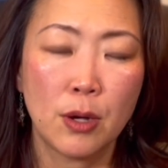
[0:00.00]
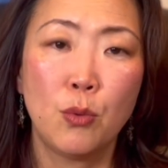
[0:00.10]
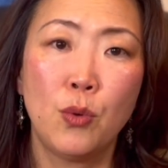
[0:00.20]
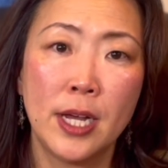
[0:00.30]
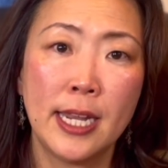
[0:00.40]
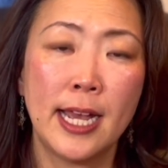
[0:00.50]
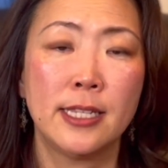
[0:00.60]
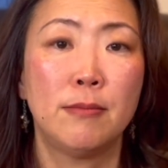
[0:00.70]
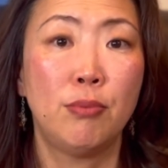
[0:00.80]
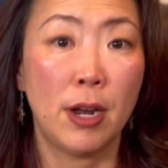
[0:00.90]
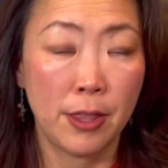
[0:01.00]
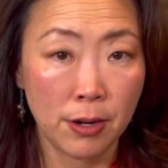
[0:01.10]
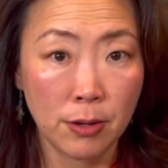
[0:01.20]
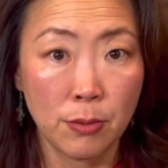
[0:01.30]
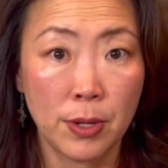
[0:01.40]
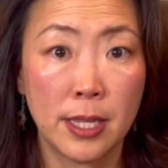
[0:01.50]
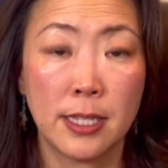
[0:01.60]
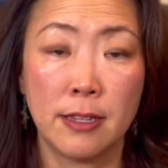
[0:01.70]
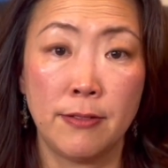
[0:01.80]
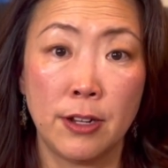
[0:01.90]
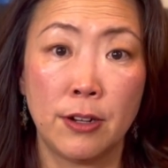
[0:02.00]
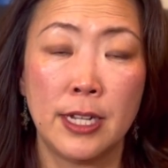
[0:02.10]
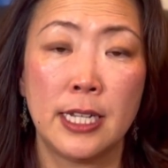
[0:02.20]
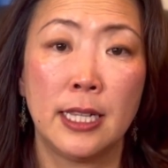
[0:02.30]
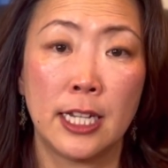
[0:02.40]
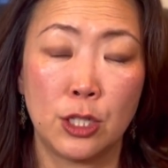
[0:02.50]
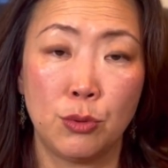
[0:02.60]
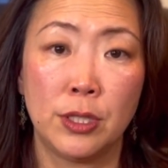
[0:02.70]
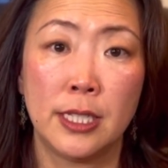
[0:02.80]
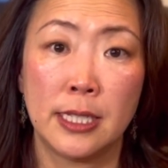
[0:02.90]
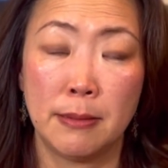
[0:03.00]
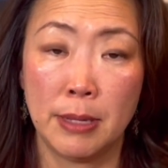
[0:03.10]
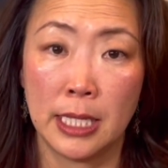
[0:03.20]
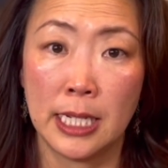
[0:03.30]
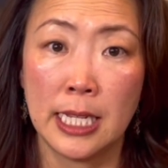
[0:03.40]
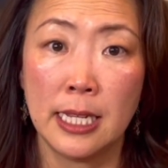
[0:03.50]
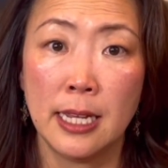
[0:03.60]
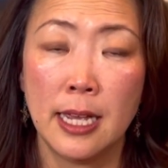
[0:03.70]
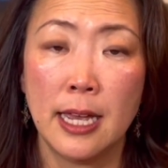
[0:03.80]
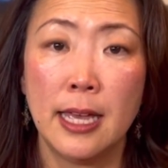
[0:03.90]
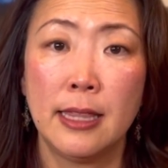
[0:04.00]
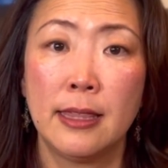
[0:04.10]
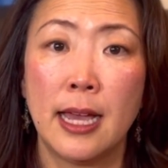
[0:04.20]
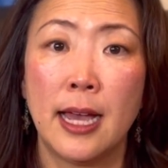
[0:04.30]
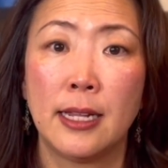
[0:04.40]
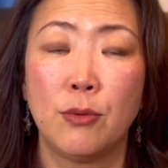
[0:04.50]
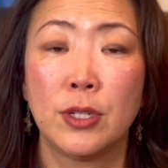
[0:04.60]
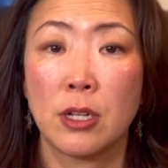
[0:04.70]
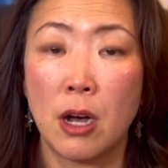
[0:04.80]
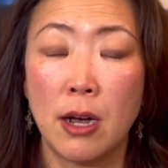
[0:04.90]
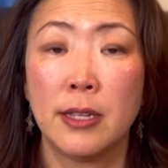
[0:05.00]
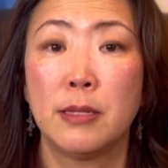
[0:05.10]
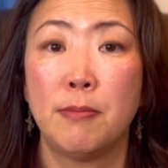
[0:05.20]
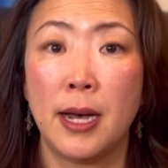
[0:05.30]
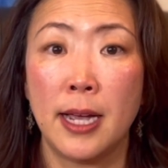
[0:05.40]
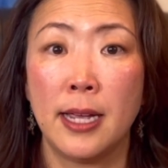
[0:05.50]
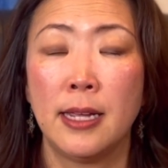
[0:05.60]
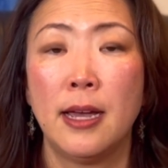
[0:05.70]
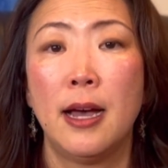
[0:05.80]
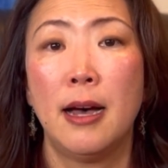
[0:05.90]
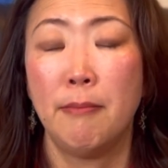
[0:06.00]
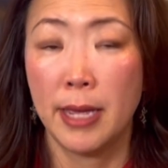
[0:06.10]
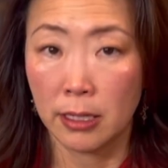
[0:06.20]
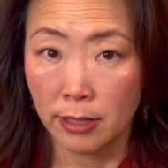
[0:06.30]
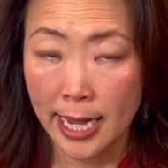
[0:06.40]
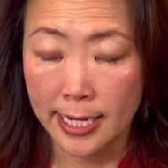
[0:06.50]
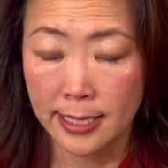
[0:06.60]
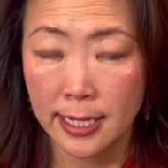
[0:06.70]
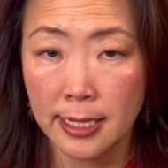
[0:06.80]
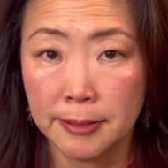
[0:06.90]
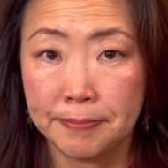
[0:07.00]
One has a brother with a severe intellectual disability that was caused by a medical accident.